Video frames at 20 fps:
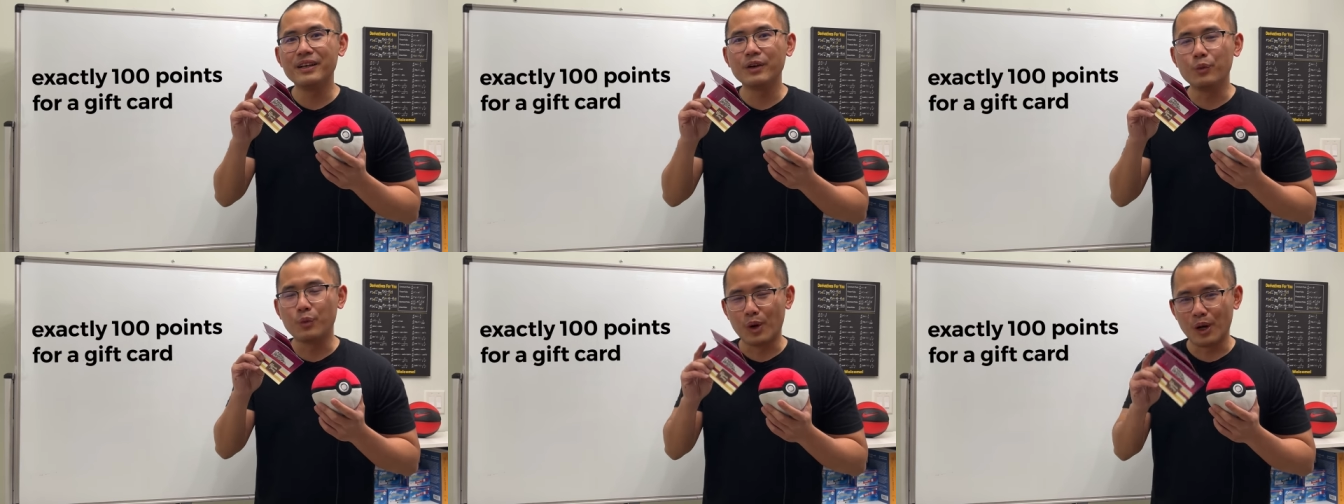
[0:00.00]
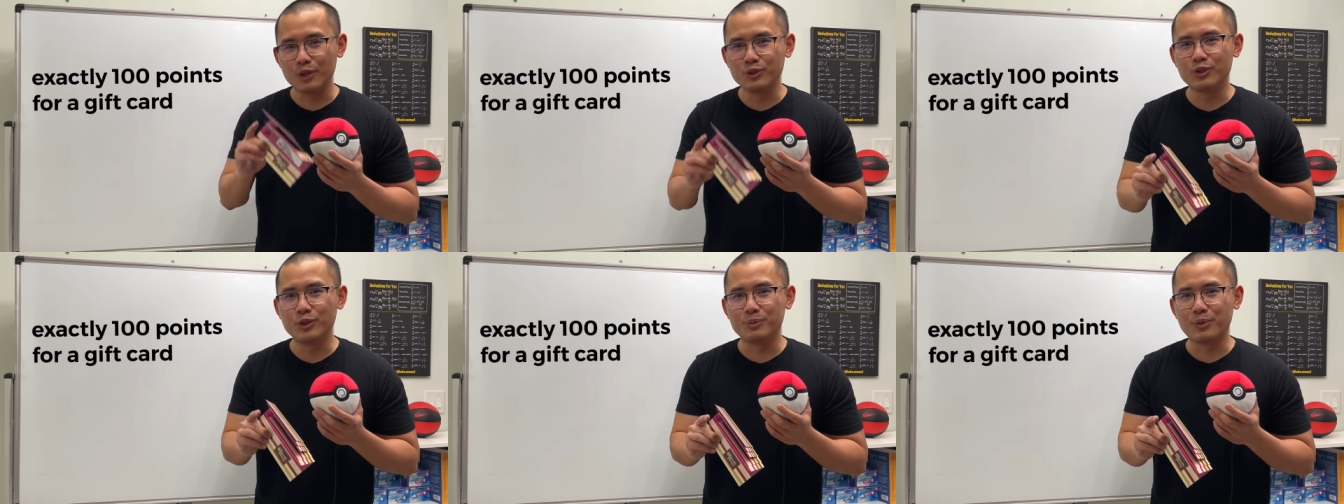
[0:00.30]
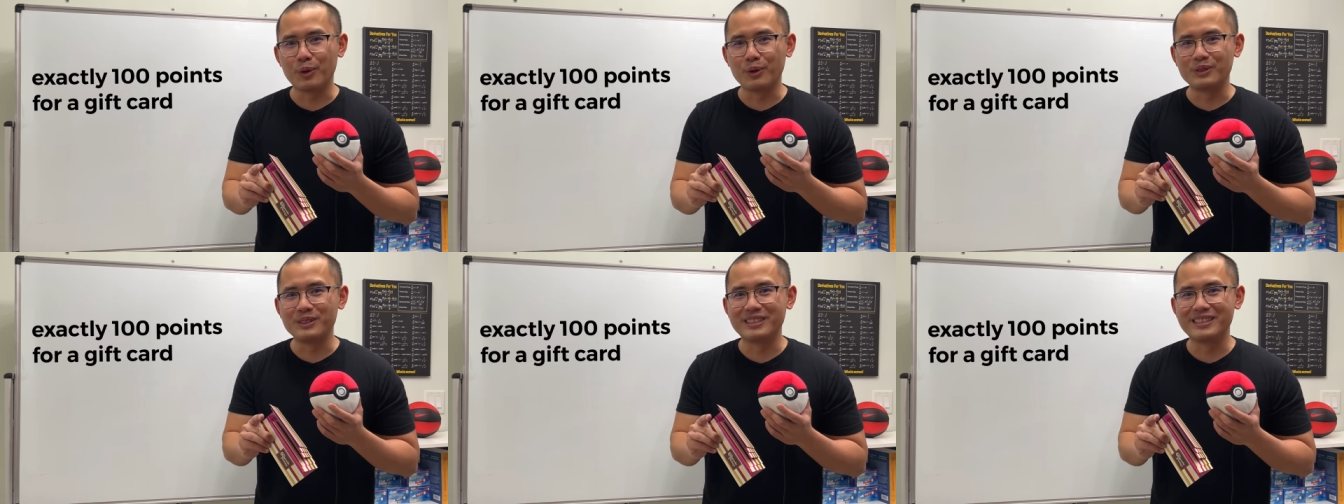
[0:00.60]
100
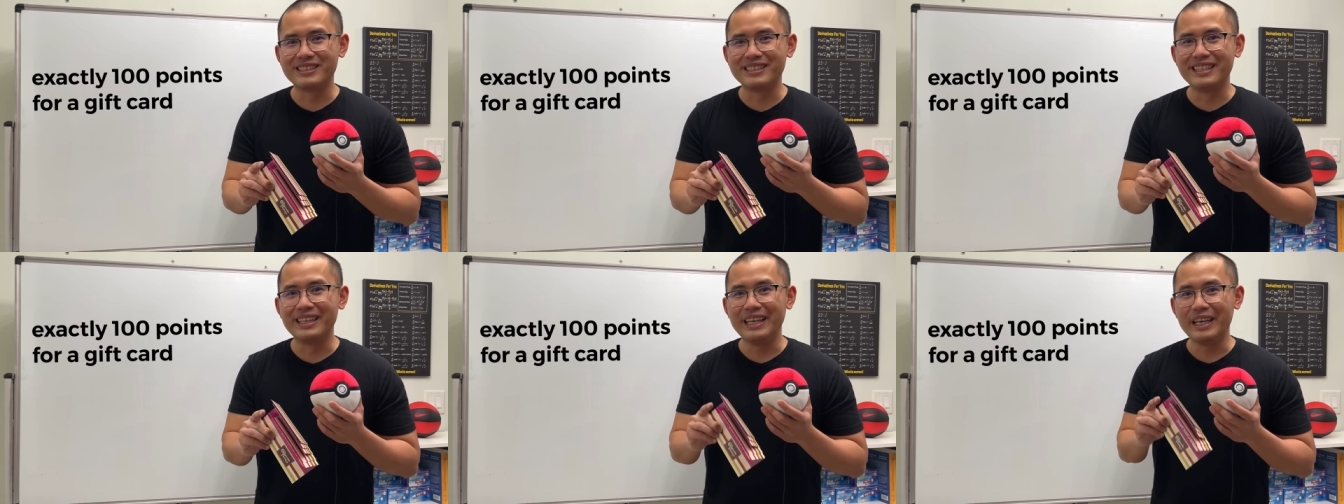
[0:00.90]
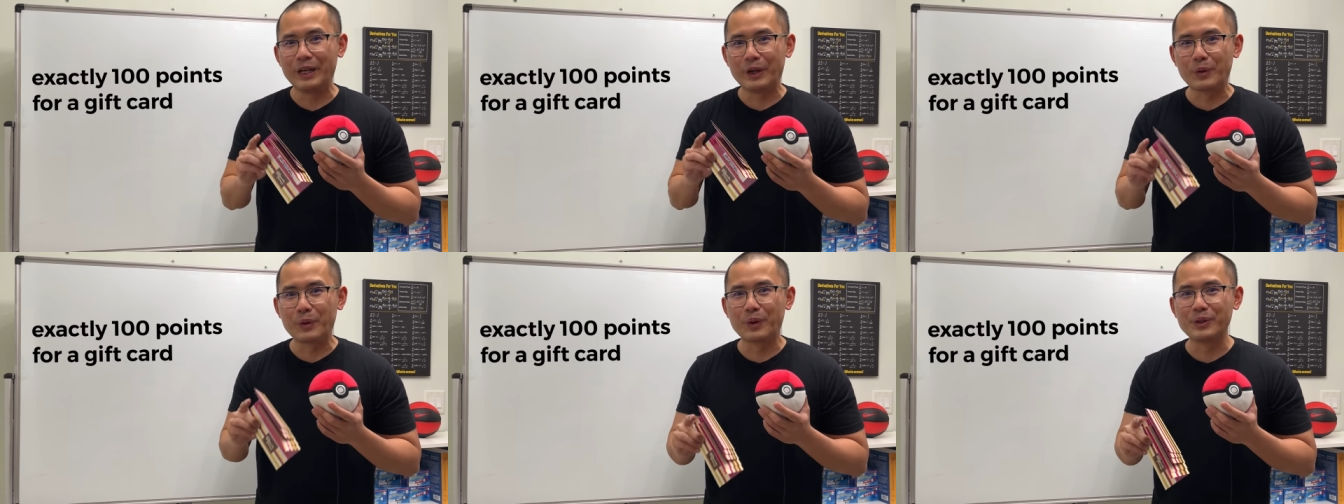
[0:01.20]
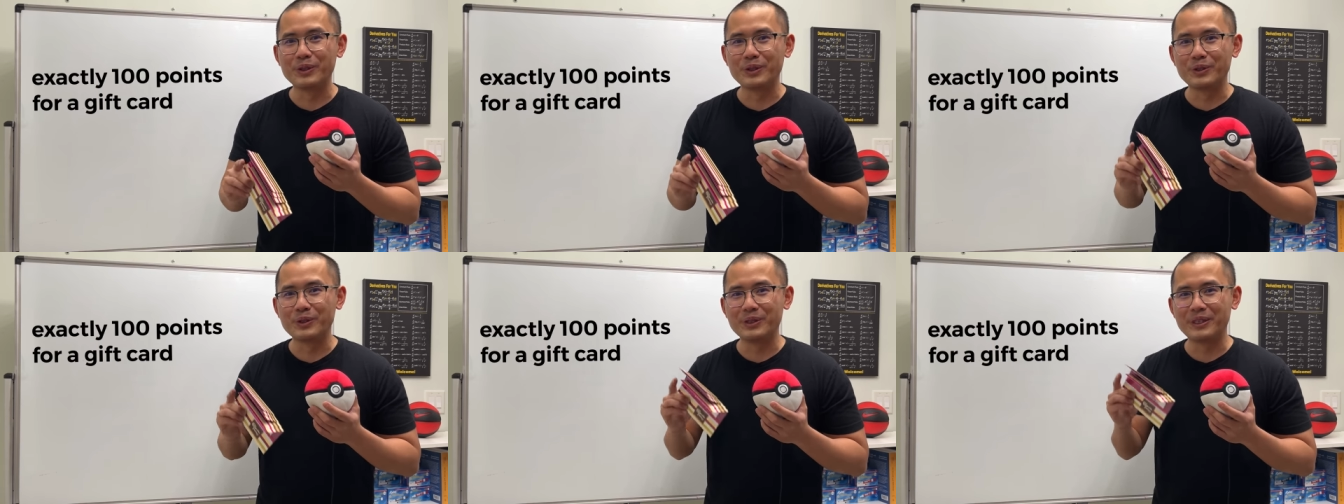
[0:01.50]
points in
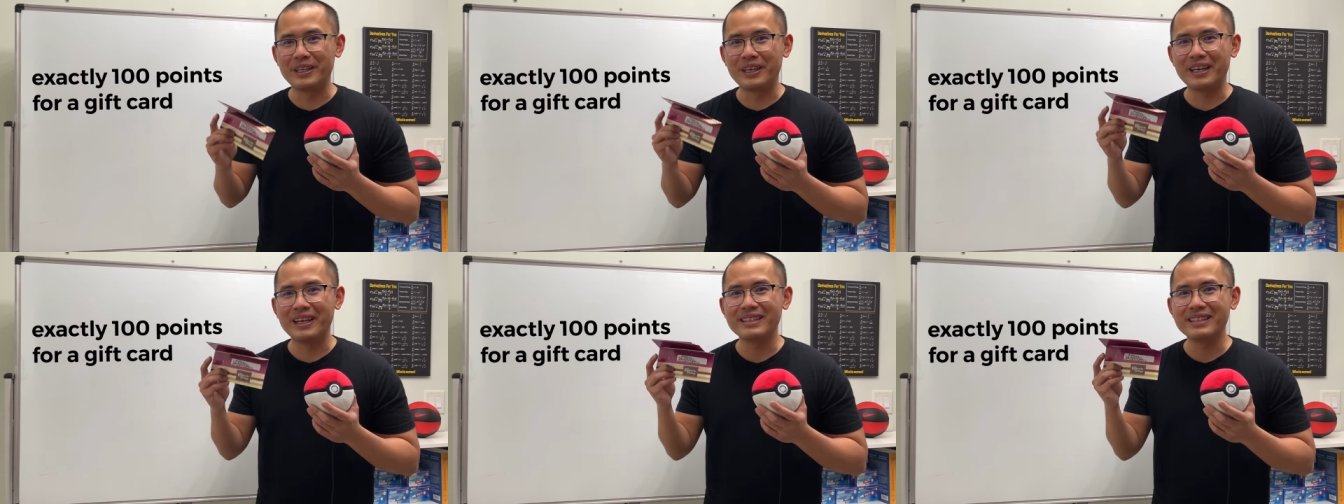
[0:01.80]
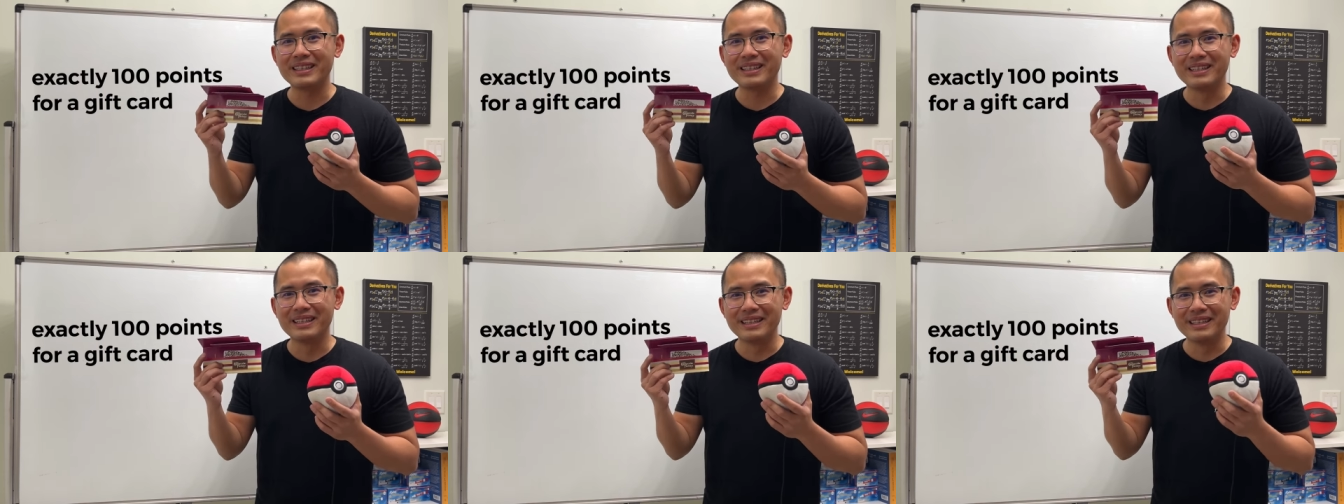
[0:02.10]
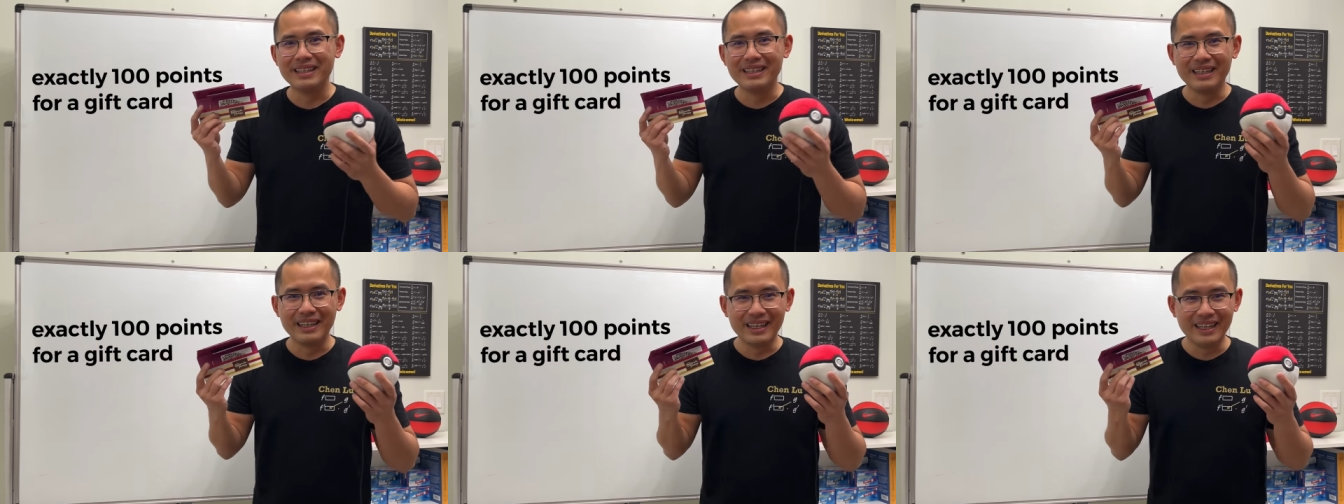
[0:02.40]
order to get
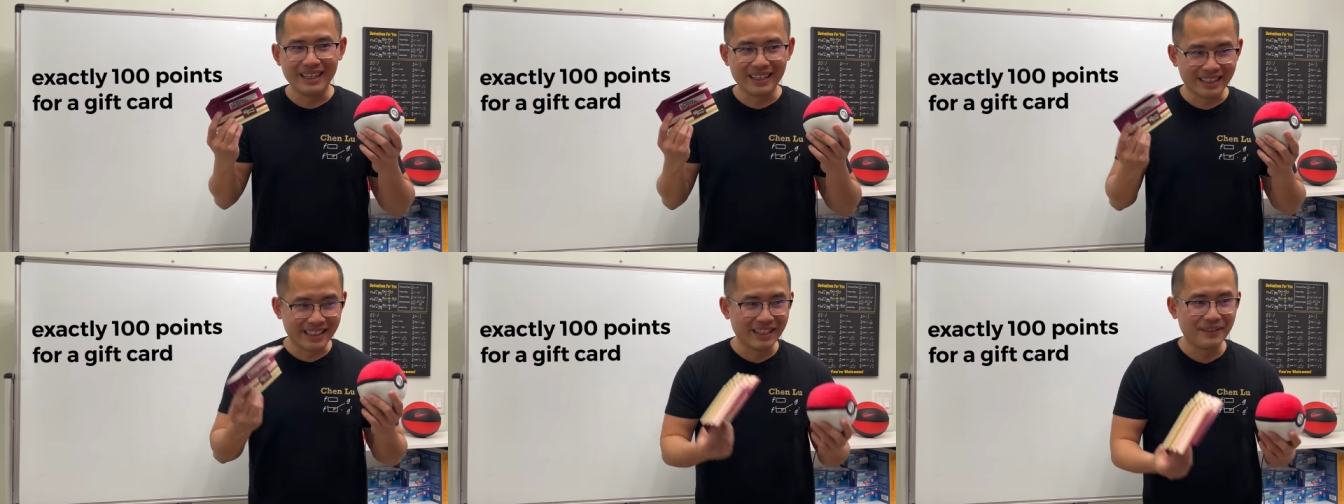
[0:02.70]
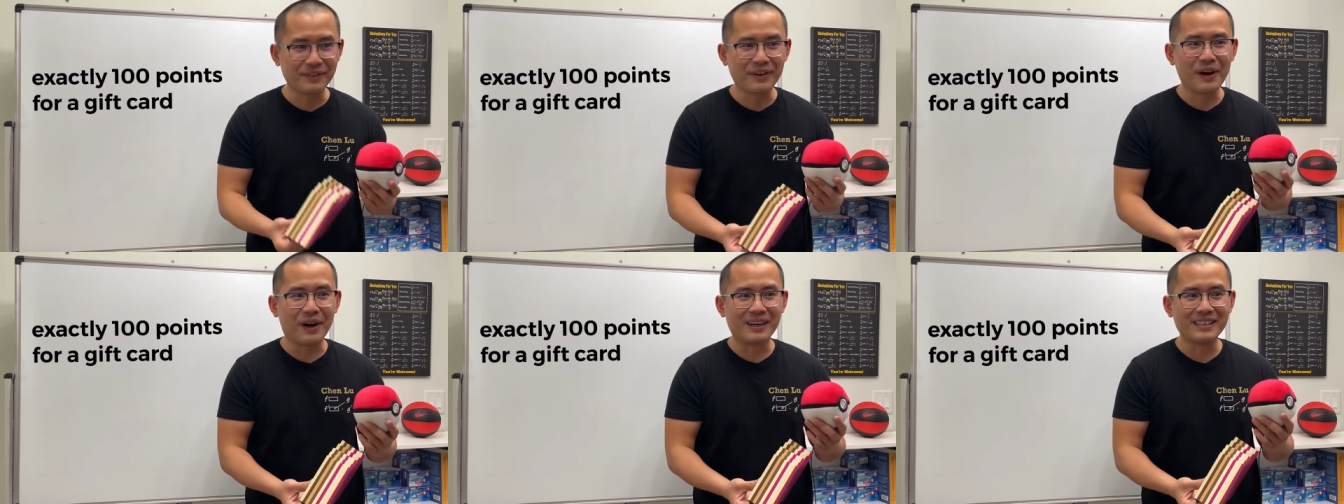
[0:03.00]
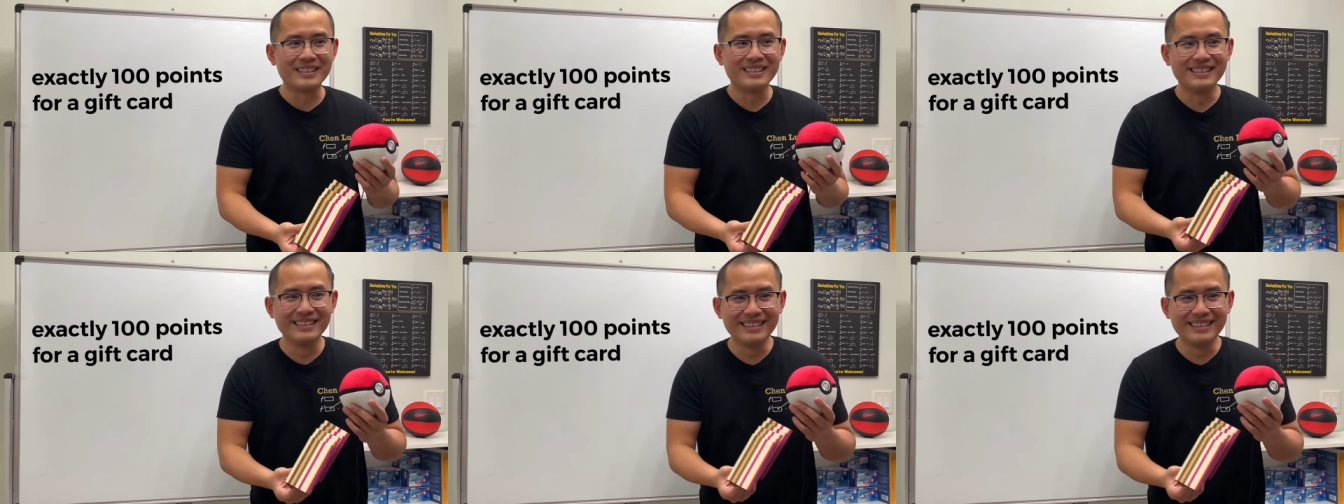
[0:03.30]
a gift card.